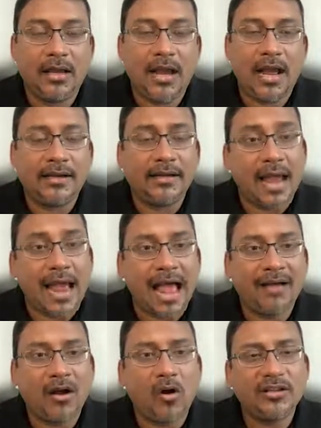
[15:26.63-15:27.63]
And
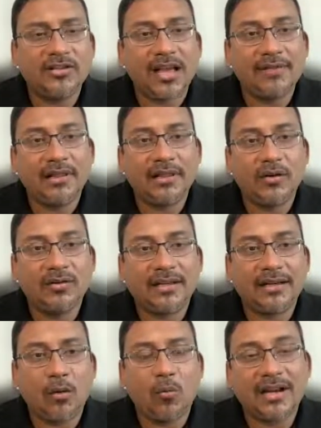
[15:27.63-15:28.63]
also have a look
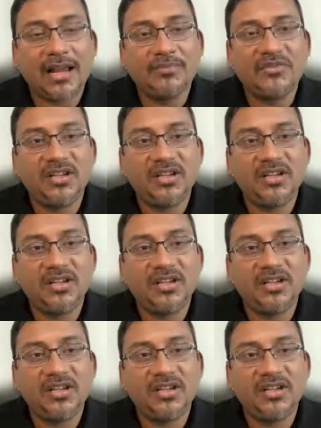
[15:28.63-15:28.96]
that what I'm